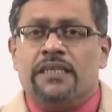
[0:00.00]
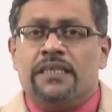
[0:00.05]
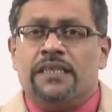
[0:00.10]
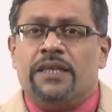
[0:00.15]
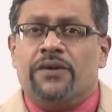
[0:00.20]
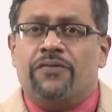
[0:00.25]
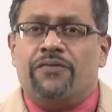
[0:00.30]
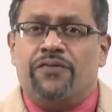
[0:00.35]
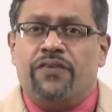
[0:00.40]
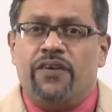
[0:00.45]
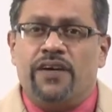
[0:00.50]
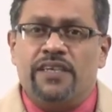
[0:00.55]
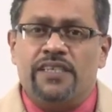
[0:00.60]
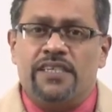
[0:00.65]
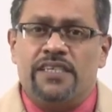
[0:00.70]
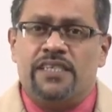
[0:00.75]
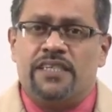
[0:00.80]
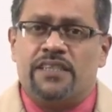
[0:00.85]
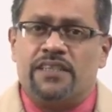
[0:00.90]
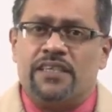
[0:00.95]
the
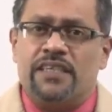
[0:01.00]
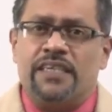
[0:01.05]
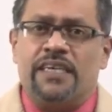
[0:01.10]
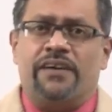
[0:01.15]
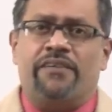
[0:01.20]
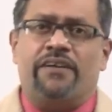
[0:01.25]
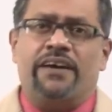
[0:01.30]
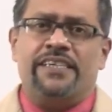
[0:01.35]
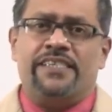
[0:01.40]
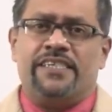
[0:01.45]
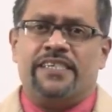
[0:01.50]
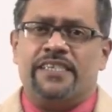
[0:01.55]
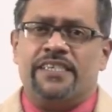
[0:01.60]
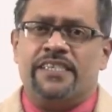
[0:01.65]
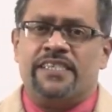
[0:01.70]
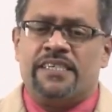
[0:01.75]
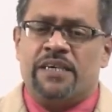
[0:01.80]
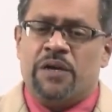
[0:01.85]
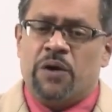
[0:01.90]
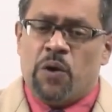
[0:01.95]
first thing
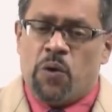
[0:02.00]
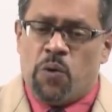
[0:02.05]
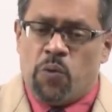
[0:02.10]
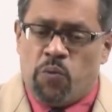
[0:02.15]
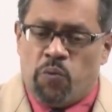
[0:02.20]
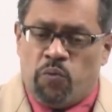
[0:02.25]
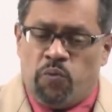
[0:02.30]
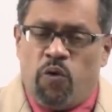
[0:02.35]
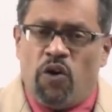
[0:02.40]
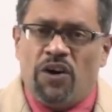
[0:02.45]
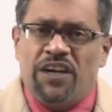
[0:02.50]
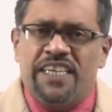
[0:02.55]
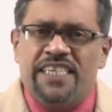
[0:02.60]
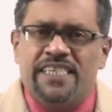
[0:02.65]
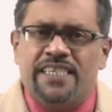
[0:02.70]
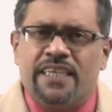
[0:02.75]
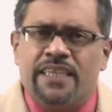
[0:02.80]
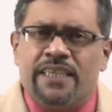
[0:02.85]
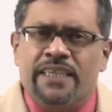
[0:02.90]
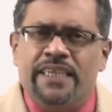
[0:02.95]
arises, what is
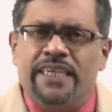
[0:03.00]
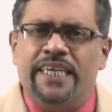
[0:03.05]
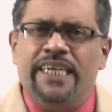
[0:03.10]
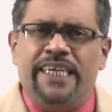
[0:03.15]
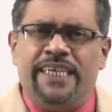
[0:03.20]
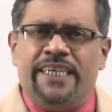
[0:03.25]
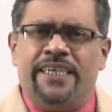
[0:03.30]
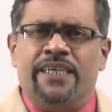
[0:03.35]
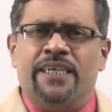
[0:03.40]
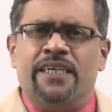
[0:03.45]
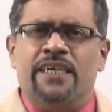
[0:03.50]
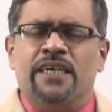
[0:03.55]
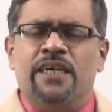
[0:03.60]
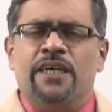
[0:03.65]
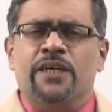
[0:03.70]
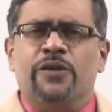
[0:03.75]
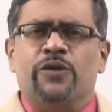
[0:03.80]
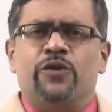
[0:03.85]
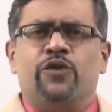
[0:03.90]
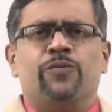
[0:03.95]
the need
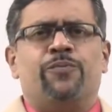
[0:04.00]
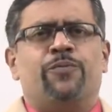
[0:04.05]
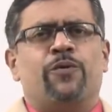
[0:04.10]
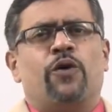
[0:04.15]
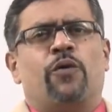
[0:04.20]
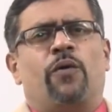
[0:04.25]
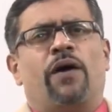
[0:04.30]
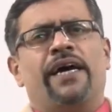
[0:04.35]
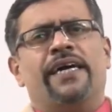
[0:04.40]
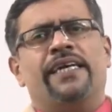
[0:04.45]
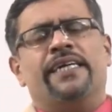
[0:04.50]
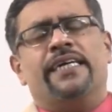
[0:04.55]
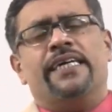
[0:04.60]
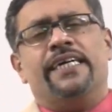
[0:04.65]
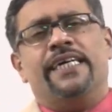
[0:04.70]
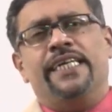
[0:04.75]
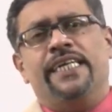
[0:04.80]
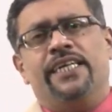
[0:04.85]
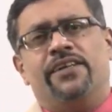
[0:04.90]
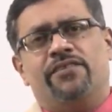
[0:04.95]
to provide
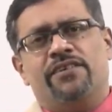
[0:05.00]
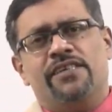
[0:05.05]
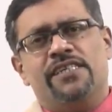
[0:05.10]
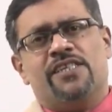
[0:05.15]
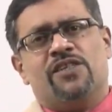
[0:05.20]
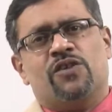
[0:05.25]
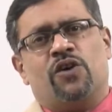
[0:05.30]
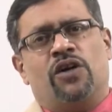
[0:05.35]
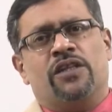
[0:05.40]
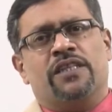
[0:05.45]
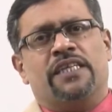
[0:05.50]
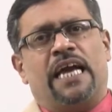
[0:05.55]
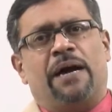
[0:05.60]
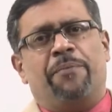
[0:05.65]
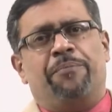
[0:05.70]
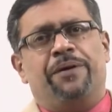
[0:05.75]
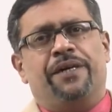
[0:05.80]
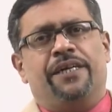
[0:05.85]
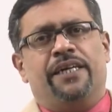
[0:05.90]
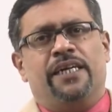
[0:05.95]
interest on
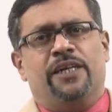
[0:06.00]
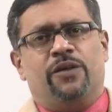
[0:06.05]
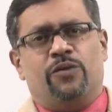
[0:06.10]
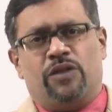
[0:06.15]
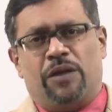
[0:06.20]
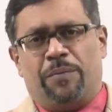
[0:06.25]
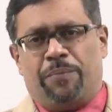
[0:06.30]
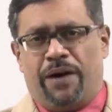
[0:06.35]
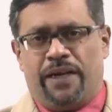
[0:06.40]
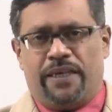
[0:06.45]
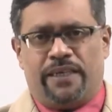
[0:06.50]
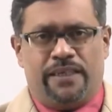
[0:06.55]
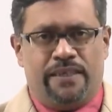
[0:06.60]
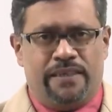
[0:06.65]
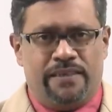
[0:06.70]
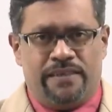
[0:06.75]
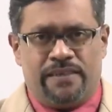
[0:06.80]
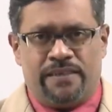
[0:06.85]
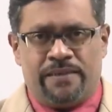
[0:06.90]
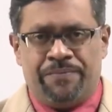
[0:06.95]
capital to the
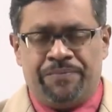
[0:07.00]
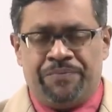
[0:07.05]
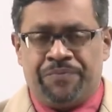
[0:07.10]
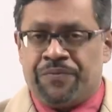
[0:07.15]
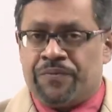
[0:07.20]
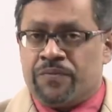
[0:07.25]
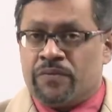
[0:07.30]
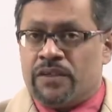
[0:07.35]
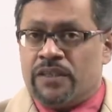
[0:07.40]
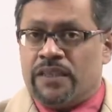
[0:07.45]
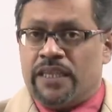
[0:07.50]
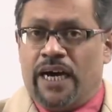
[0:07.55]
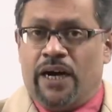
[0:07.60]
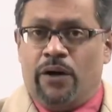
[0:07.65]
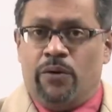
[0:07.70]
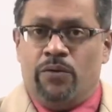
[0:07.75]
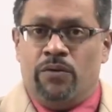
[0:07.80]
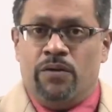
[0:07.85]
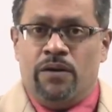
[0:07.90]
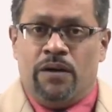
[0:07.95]
partners?
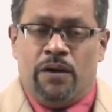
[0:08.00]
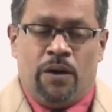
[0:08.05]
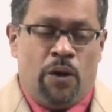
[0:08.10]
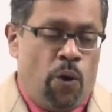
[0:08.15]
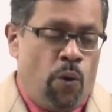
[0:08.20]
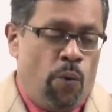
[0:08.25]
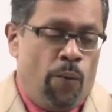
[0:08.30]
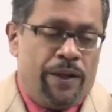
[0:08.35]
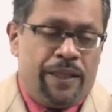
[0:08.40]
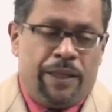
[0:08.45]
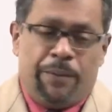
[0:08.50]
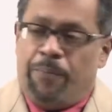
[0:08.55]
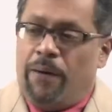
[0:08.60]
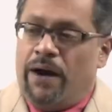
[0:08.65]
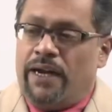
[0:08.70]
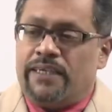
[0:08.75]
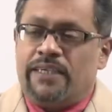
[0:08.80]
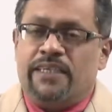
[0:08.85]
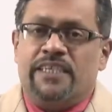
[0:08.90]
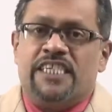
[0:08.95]
Now, when the
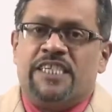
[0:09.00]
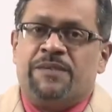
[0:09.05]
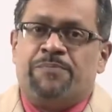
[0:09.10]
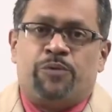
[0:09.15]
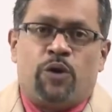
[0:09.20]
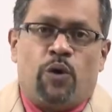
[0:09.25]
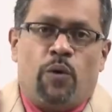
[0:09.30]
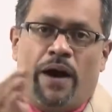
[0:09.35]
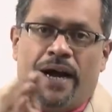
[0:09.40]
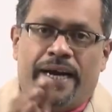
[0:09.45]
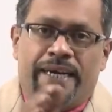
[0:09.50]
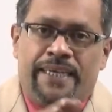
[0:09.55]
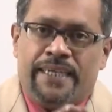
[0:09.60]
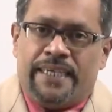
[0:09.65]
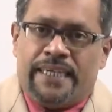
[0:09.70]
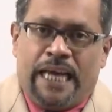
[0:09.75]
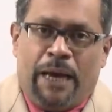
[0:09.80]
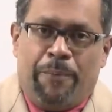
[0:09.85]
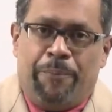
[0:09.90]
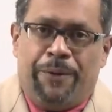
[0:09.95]
partners
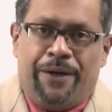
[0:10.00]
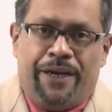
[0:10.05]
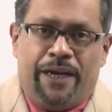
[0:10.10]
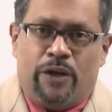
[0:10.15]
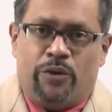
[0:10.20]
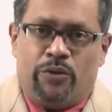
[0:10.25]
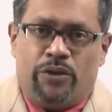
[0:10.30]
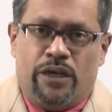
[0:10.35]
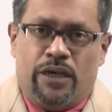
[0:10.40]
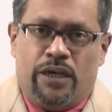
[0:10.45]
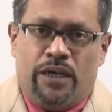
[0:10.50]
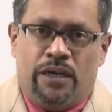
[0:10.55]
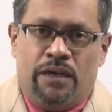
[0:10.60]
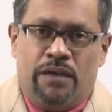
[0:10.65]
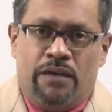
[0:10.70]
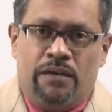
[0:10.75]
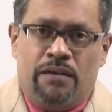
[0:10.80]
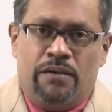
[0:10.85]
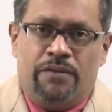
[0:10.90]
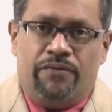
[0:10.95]
provide capital to the
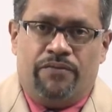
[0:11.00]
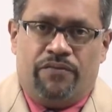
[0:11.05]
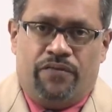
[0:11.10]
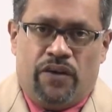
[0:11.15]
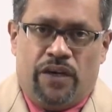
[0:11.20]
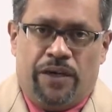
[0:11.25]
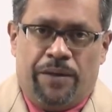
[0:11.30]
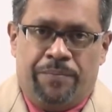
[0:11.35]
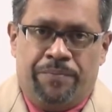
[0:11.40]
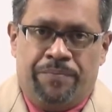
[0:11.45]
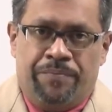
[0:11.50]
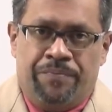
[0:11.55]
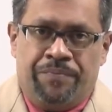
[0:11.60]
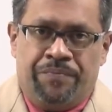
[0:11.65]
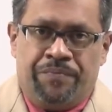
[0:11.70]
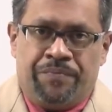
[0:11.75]
firm,